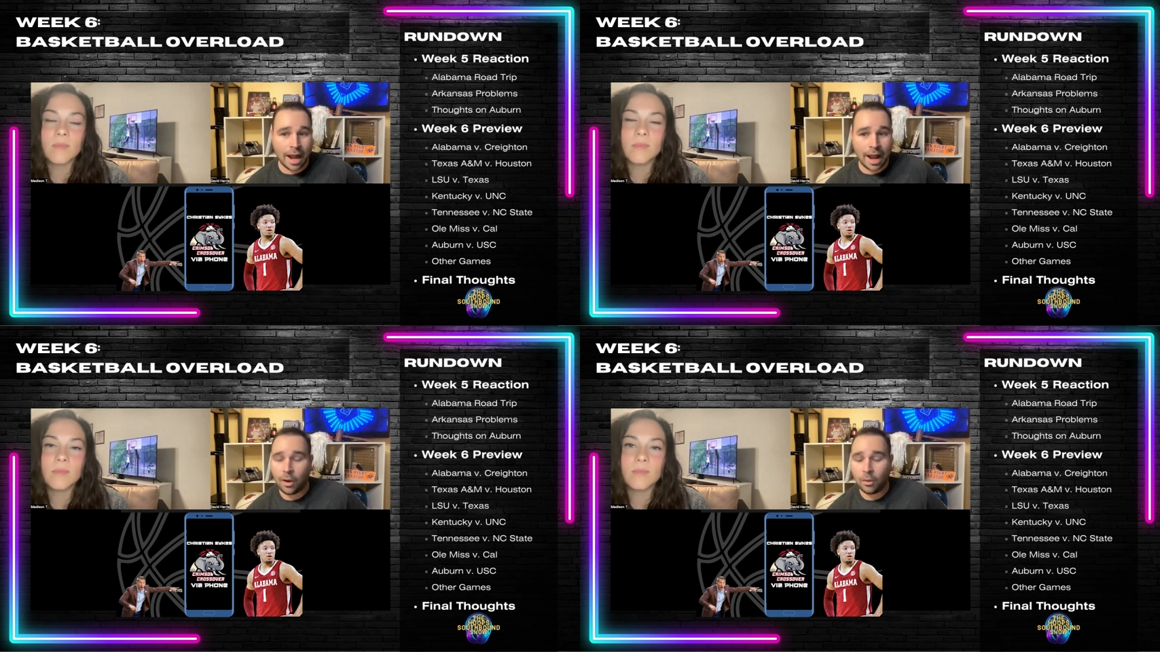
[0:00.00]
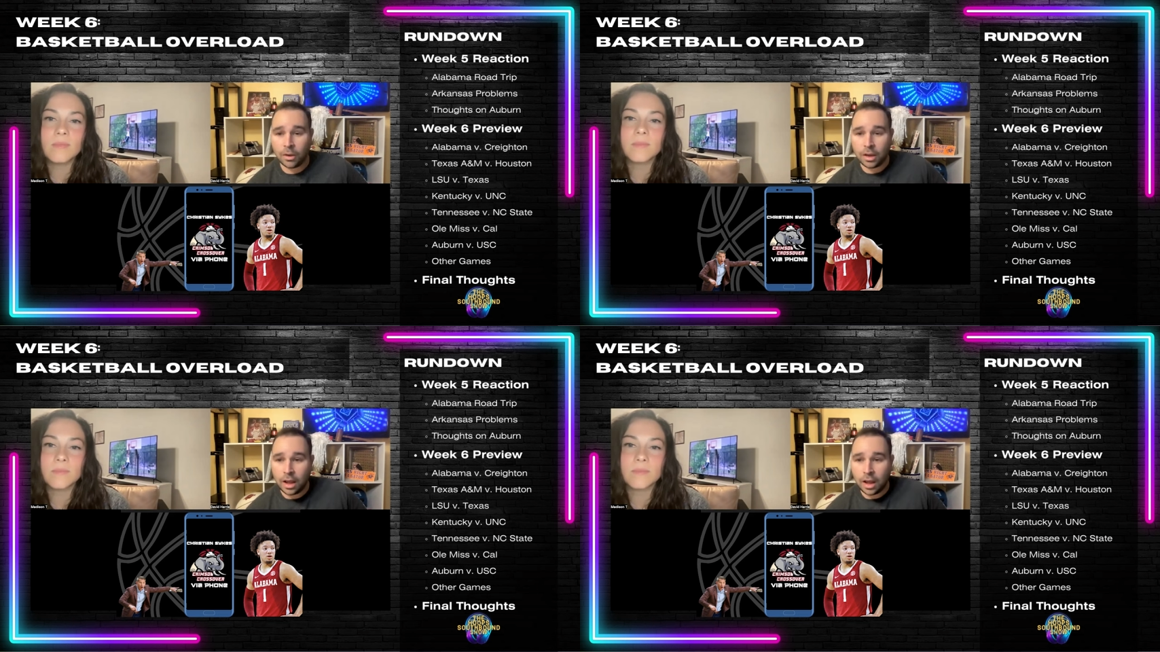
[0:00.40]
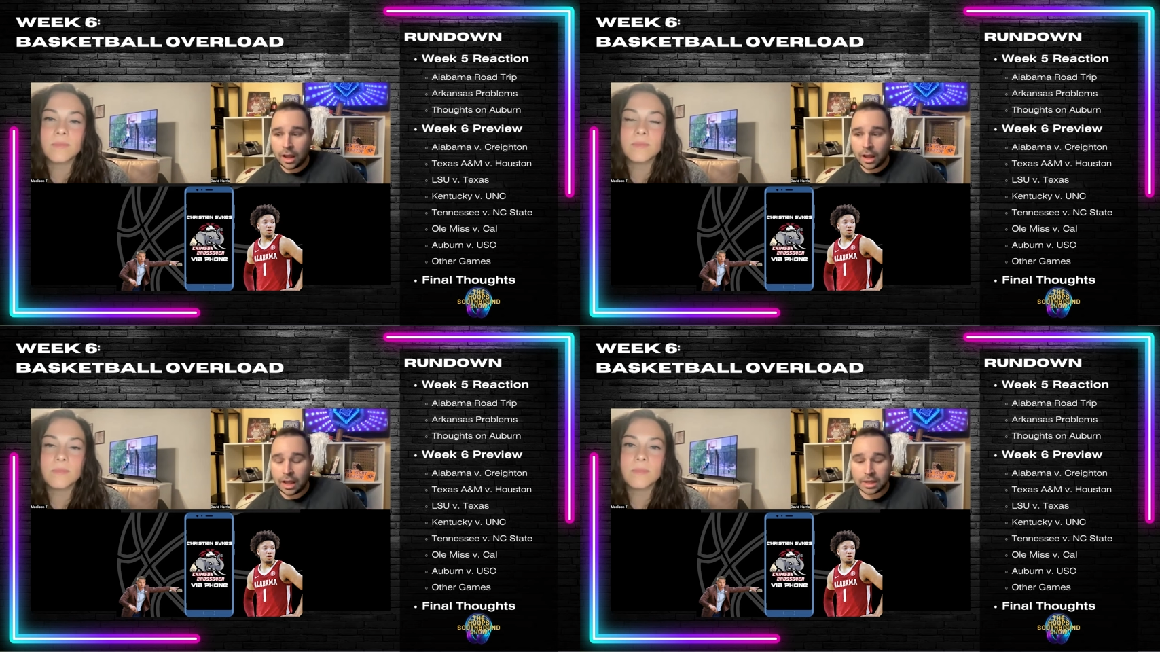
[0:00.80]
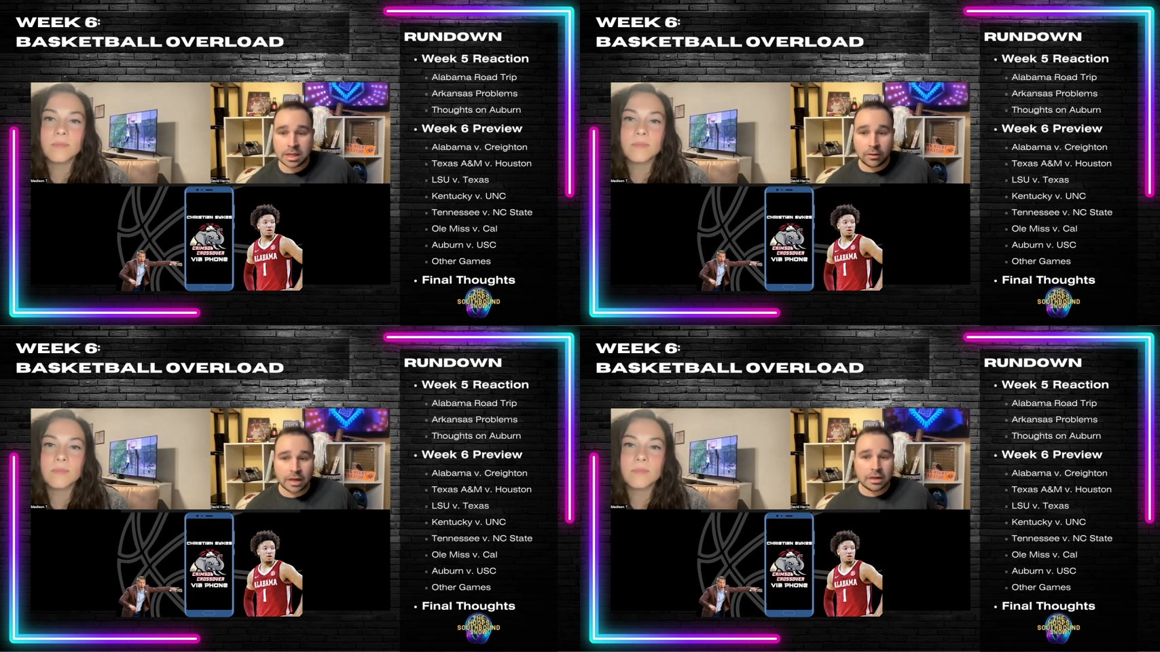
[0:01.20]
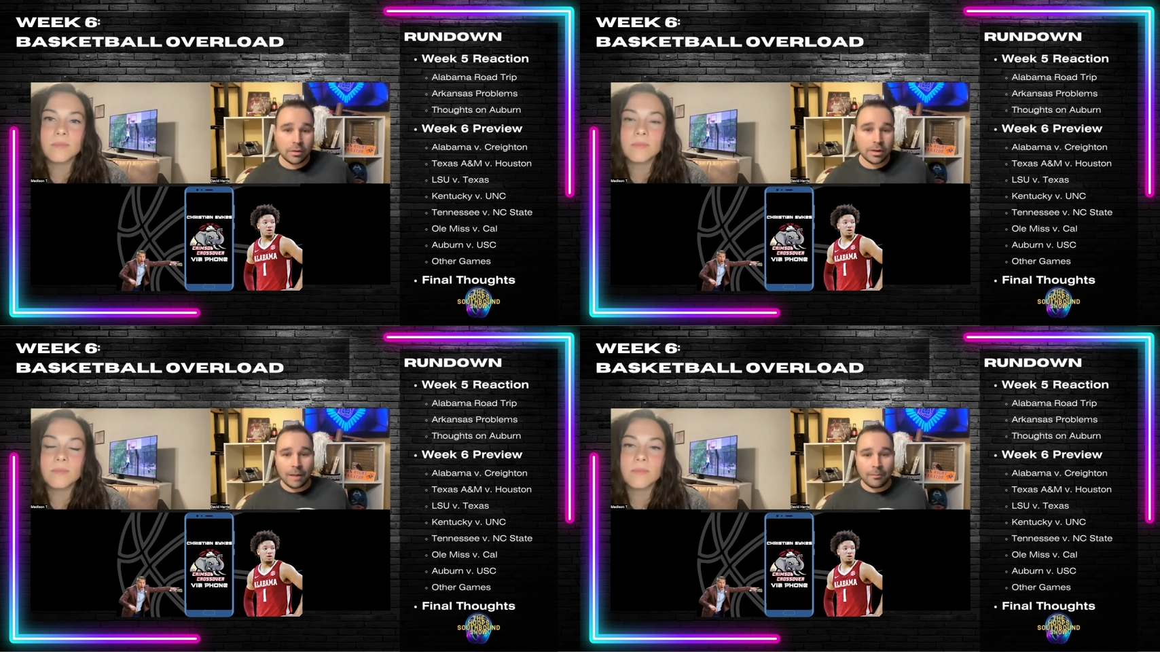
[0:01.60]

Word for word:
Speaker 1: now, until they do it,